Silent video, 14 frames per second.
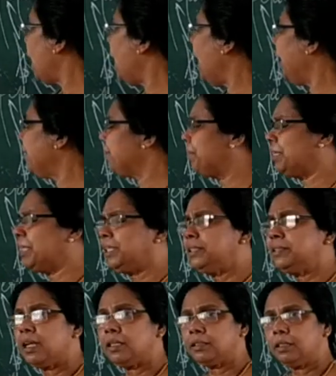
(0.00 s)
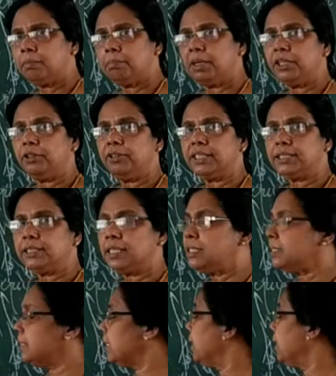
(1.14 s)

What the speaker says: Arteries are the blood vessels